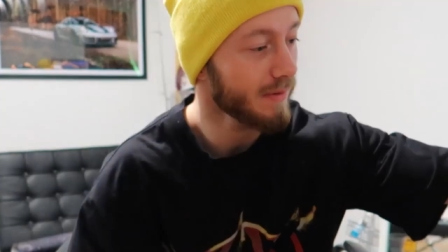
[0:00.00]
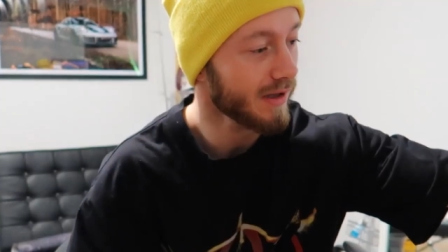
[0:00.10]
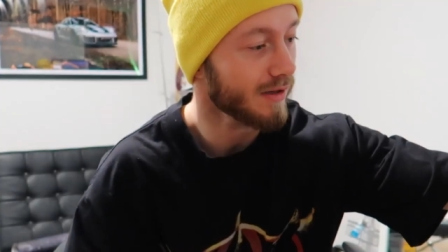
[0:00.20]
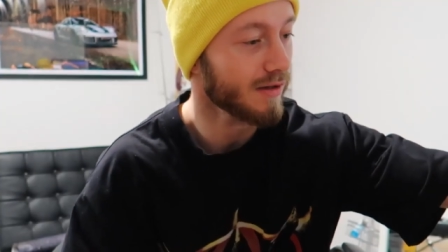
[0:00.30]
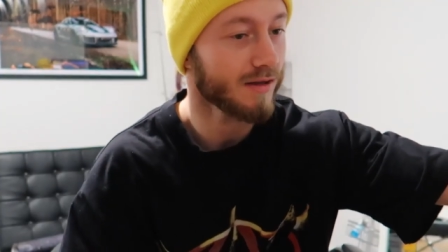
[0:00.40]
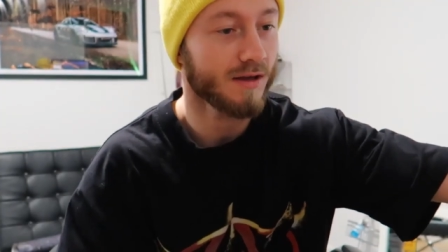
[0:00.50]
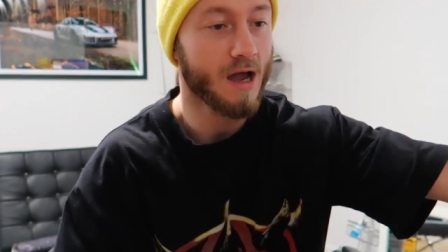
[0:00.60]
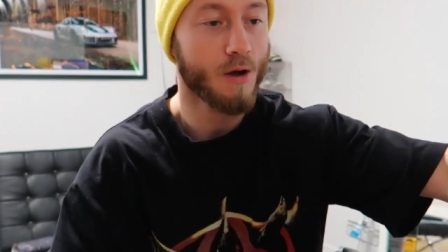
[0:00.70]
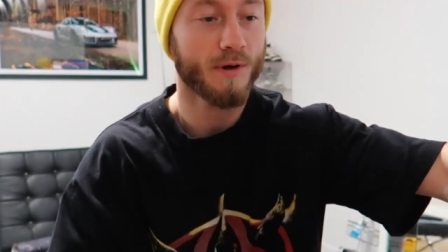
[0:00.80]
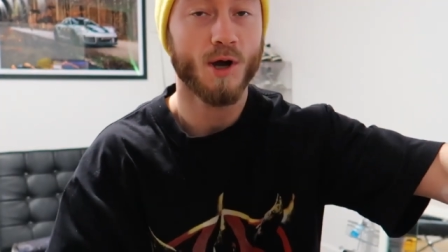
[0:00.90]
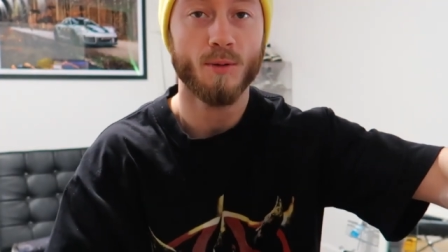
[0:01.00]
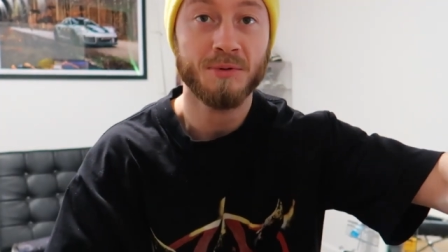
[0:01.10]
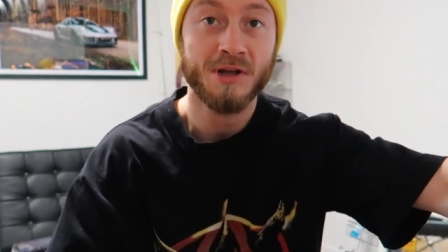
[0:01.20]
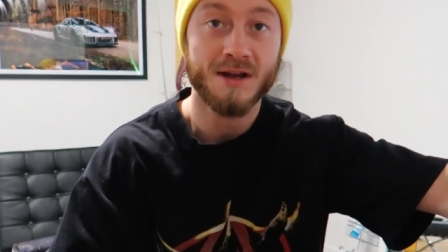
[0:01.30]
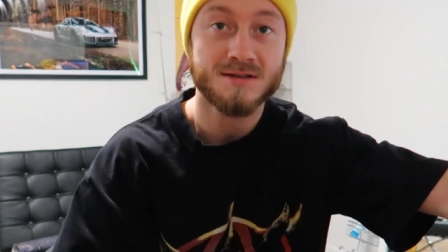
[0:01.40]
I mean, I would
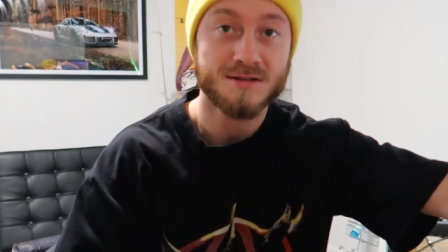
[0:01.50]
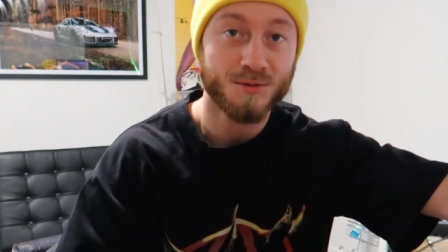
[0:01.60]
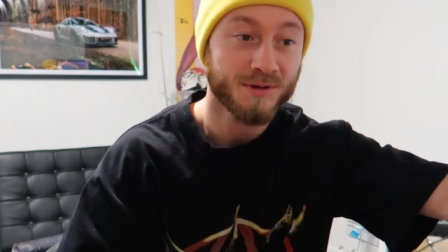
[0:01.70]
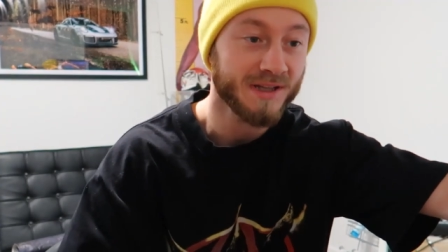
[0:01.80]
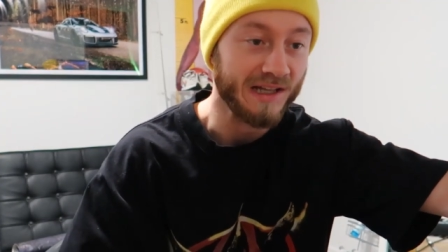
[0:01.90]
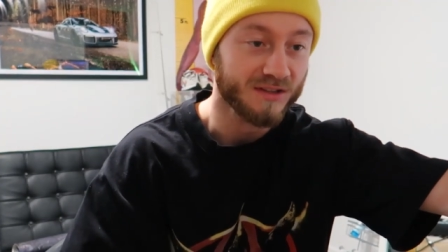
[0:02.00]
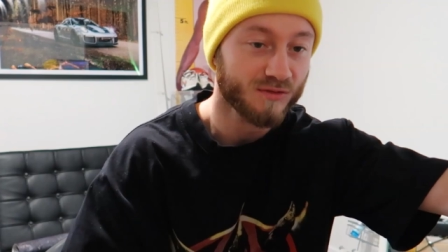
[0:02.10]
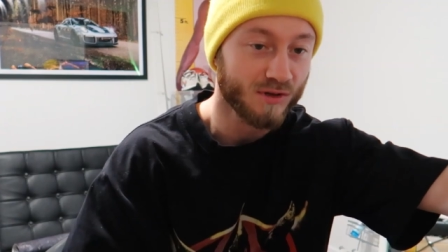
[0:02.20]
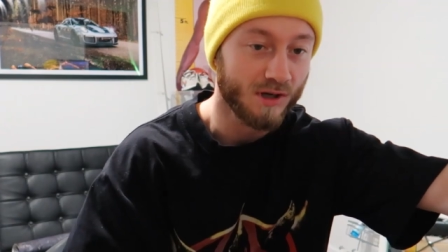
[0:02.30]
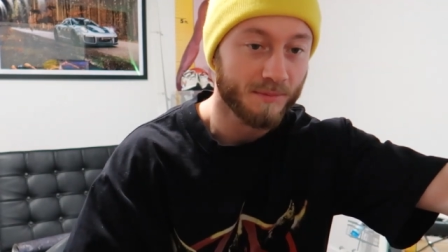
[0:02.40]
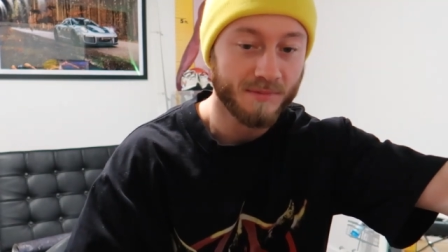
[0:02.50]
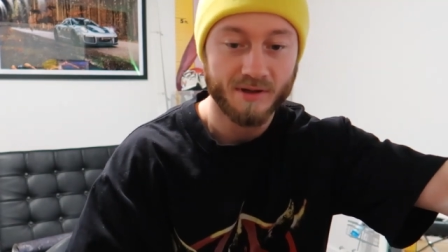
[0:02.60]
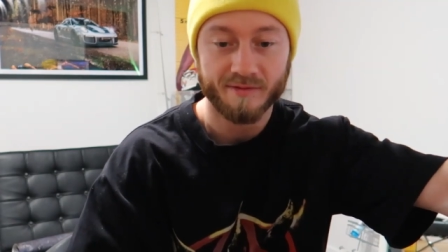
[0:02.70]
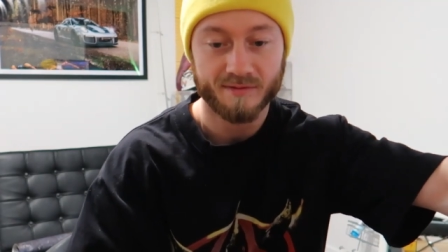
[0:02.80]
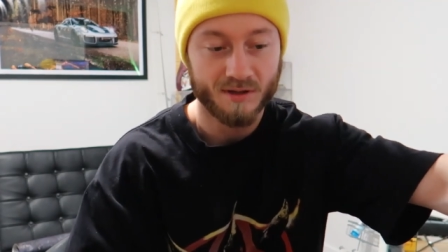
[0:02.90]
hope you guys know what that's from.
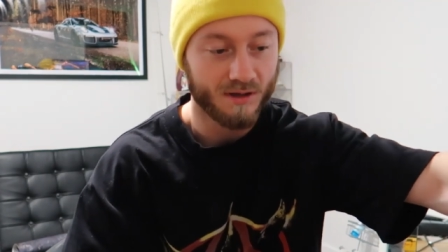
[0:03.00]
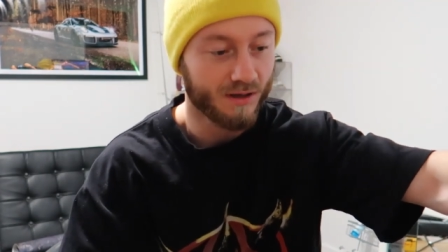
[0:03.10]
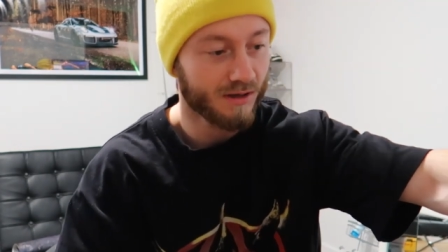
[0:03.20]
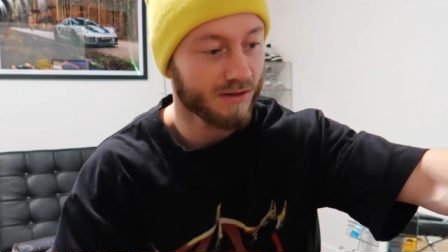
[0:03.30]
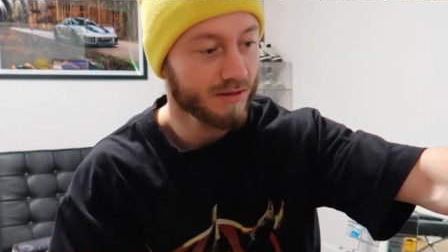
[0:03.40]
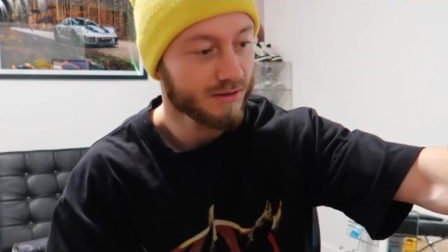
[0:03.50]
If not,